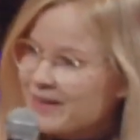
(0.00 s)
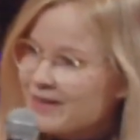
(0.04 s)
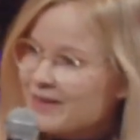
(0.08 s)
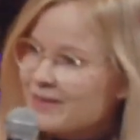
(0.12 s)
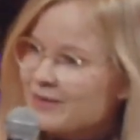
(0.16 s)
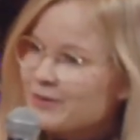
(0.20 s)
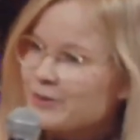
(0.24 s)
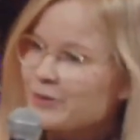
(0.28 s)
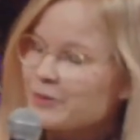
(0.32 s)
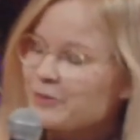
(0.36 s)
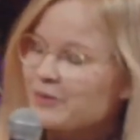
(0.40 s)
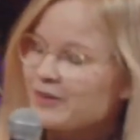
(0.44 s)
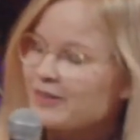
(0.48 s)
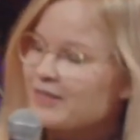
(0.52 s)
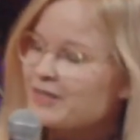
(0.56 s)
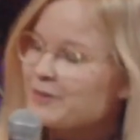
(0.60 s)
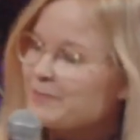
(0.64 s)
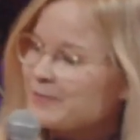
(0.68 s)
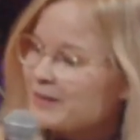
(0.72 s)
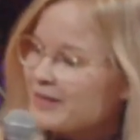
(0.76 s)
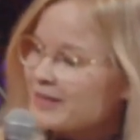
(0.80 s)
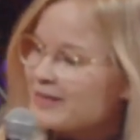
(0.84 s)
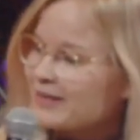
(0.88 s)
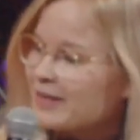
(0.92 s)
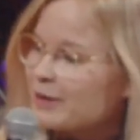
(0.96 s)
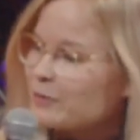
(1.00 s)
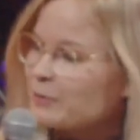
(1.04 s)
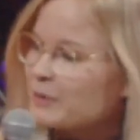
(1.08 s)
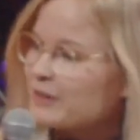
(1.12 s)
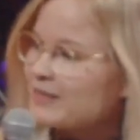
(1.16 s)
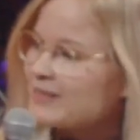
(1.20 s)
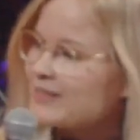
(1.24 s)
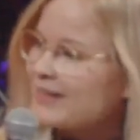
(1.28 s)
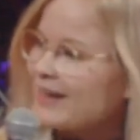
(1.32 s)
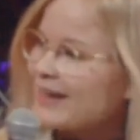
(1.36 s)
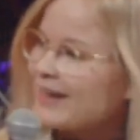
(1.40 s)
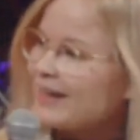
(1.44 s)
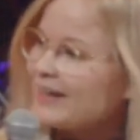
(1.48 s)
So this means that we
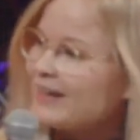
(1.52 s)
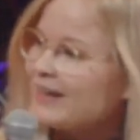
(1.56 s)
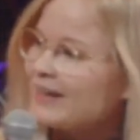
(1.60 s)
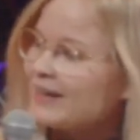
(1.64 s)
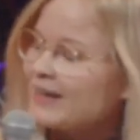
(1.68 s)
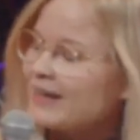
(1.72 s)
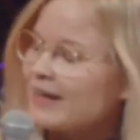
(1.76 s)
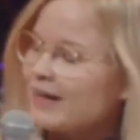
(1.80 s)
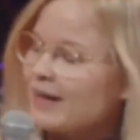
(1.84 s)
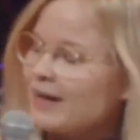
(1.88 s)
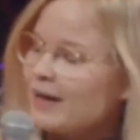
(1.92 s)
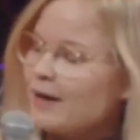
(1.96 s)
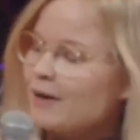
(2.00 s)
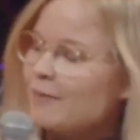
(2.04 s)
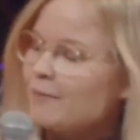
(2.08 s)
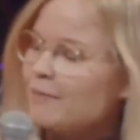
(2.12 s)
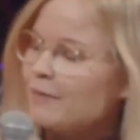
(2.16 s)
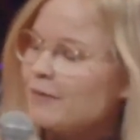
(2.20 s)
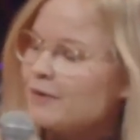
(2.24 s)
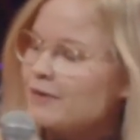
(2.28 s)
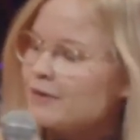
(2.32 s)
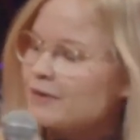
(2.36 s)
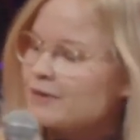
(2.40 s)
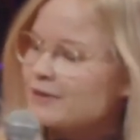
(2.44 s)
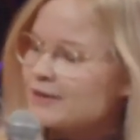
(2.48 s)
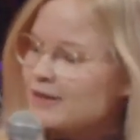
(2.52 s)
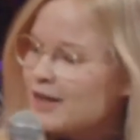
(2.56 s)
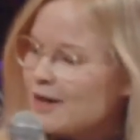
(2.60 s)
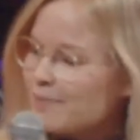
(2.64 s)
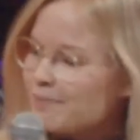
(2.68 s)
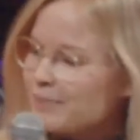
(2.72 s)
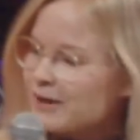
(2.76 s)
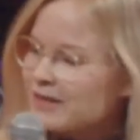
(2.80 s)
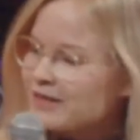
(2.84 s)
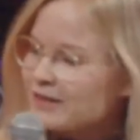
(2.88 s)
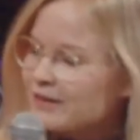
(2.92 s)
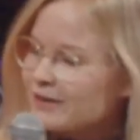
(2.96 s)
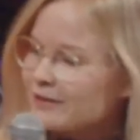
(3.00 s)
take some
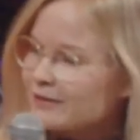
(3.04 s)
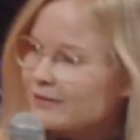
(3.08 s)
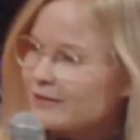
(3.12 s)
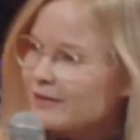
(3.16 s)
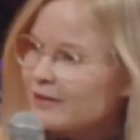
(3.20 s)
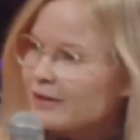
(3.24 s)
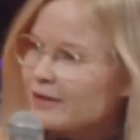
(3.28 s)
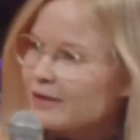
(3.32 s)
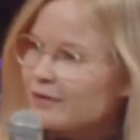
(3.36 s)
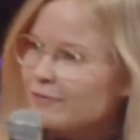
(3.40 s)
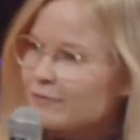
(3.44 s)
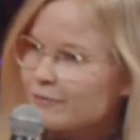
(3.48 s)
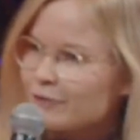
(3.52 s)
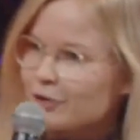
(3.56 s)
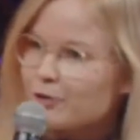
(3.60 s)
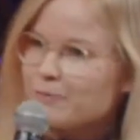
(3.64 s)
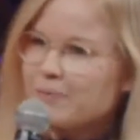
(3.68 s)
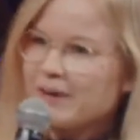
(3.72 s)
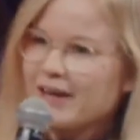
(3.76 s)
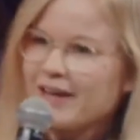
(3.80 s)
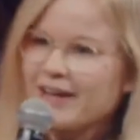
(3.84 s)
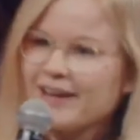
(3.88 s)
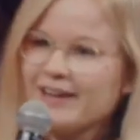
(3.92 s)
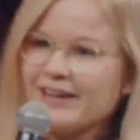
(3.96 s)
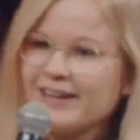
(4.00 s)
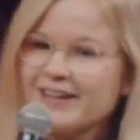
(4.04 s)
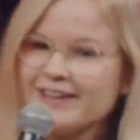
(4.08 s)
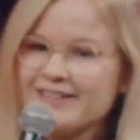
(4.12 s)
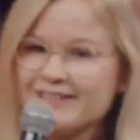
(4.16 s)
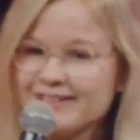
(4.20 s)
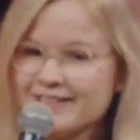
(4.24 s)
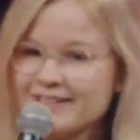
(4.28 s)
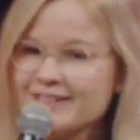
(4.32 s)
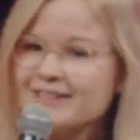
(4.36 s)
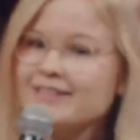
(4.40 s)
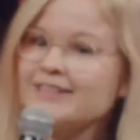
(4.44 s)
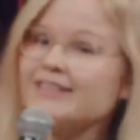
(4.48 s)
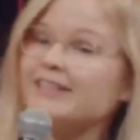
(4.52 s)
material from an
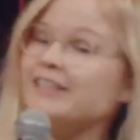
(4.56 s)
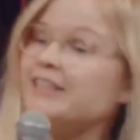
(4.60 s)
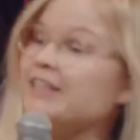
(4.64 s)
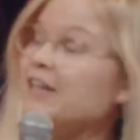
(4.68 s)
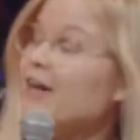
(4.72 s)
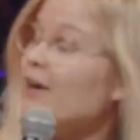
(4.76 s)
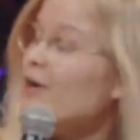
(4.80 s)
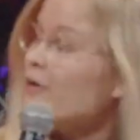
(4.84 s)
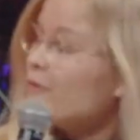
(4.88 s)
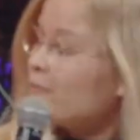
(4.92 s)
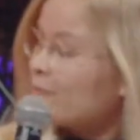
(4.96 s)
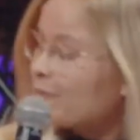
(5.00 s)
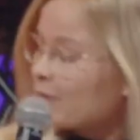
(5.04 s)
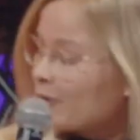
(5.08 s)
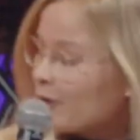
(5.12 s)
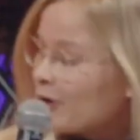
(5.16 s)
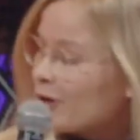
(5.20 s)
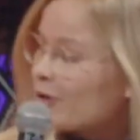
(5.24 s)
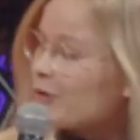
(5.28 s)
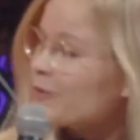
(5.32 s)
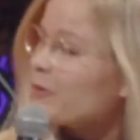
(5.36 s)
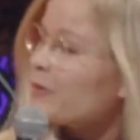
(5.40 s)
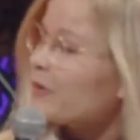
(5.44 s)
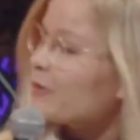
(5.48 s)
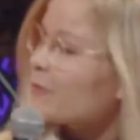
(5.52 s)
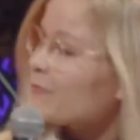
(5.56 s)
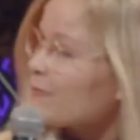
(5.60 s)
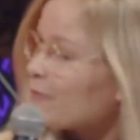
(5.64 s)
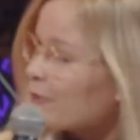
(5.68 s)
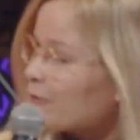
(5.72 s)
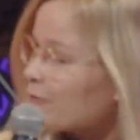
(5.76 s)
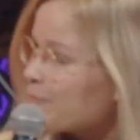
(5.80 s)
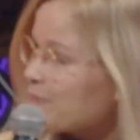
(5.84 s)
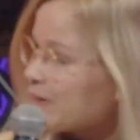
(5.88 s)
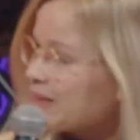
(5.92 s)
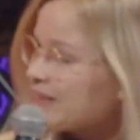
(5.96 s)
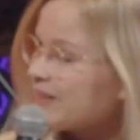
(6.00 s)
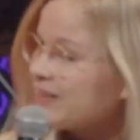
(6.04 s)
existing flow of
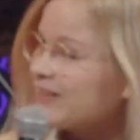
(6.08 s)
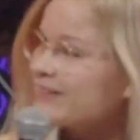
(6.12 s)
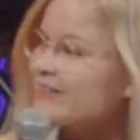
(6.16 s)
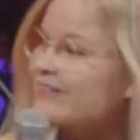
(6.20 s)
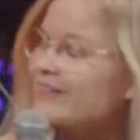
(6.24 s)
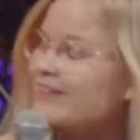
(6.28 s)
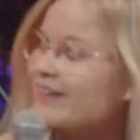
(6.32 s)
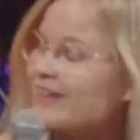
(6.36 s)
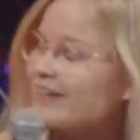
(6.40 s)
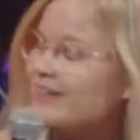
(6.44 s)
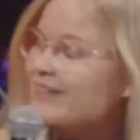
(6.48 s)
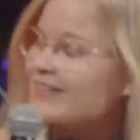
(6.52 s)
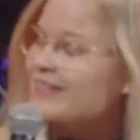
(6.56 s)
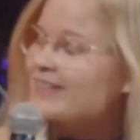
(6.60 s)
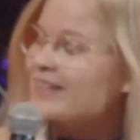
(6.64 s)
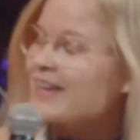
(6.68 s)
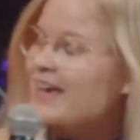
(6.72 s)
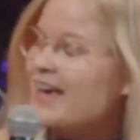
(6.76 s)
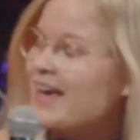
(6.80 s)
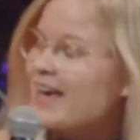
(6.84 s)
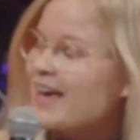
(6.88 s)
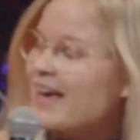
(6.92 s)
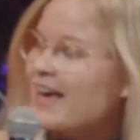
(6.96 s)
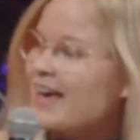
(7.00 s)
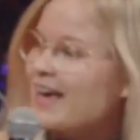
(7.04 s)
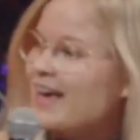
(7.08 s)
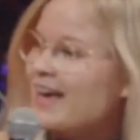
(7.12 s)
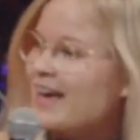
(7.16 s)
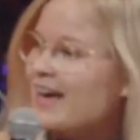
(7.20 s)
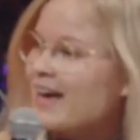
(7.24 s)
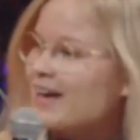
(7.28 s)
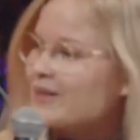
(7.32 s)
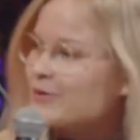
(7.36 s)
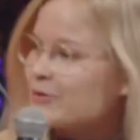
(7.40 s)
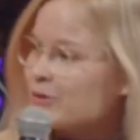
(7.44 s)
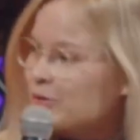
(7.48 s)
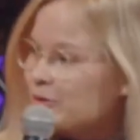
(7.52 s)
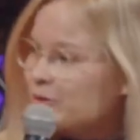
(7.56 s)
materials,
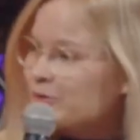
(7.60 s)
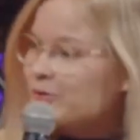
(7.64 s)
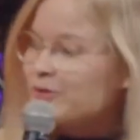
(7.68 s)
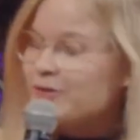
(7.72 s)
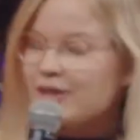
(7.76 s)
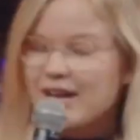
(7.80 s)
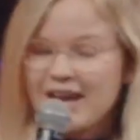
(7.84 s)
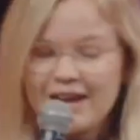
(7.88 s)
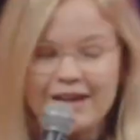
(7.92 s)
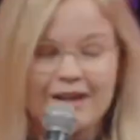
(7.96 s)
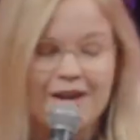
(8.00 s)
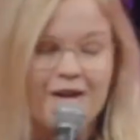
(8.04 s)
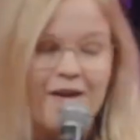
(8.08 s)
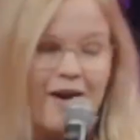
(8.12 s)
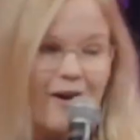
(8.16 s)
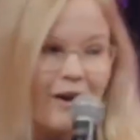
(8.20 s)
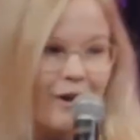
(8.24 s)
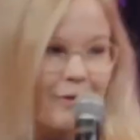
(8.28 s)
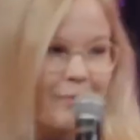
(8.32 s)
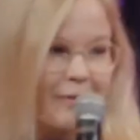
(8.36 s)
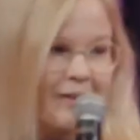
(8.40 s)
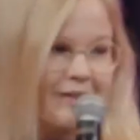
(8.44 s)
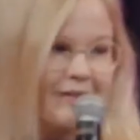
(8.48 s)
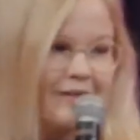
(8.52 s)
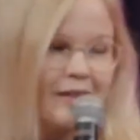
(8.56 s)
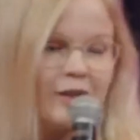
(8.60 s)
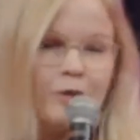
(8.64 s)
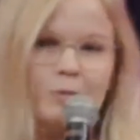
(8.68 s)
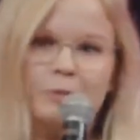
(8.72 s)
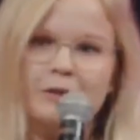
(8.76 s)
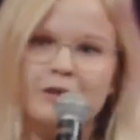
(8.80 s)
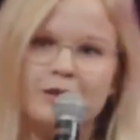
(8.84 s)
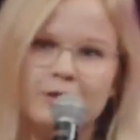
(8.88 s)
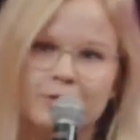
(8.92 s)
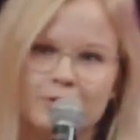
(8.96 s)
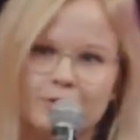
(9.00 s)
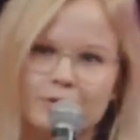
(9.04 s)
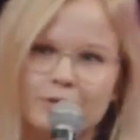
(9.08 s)
to a garment that we
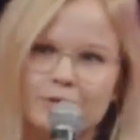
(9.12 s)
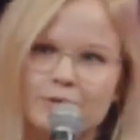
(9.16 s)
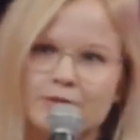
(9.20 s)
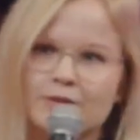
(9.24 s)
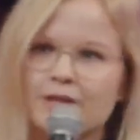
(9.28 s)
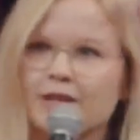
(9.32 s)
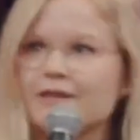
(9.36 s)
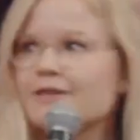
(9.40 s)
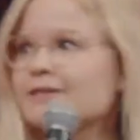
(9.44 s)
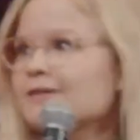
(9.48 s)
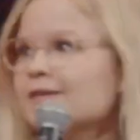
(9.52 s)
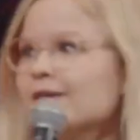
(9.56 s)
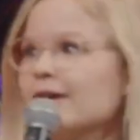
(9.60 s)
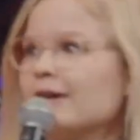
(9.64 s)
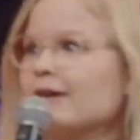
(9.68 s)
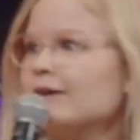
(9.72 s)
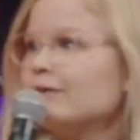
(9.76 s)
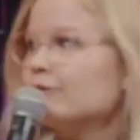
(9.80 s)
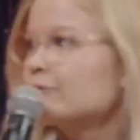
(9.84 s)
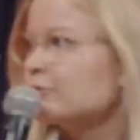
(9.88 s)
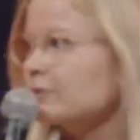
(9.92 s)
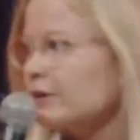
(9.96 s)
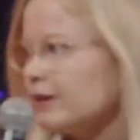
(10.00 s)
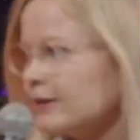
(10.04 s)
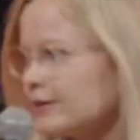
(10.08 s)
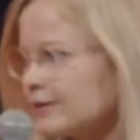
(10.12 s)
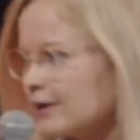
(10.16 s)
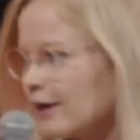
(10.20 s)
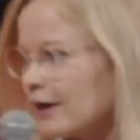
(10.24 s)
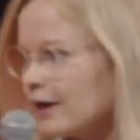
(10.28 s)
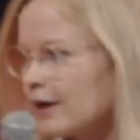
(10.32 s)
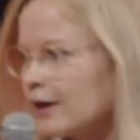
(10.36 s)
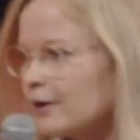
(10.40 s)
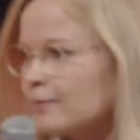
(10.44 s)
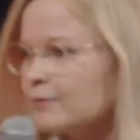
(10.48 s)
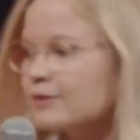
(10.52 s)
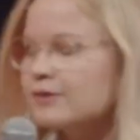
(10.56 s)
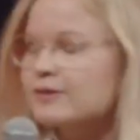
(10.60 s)
use, let's say, 3
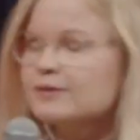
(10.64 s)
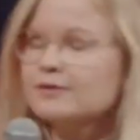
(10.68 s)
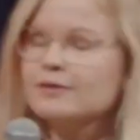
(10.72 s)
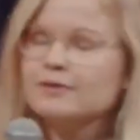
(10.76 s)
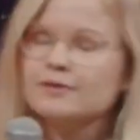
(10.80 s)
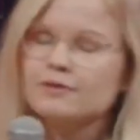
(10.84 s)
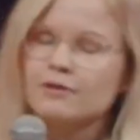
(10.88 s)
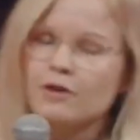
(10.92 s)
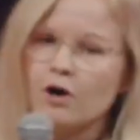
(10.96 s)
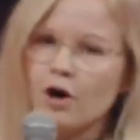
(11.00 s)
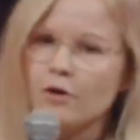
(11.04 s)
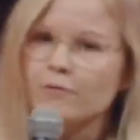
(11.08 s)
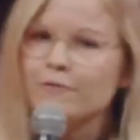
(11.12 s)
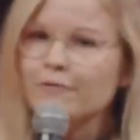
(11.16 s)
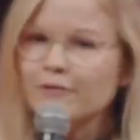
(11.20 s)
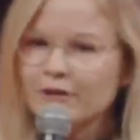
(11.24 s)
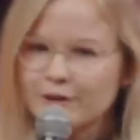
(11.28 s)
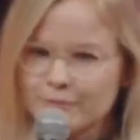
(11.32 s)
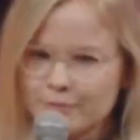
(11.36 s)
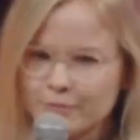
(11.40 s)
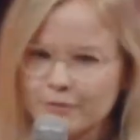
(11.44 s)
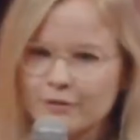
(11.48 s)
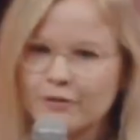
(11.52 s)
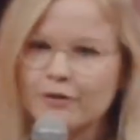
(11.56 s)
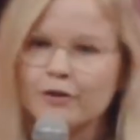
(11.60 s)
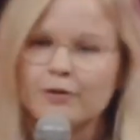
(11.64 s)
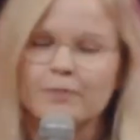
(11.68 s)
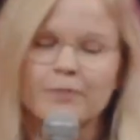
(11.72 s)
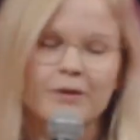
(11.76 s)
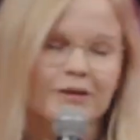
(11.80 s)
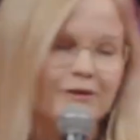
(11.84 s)
times, hopefully more, but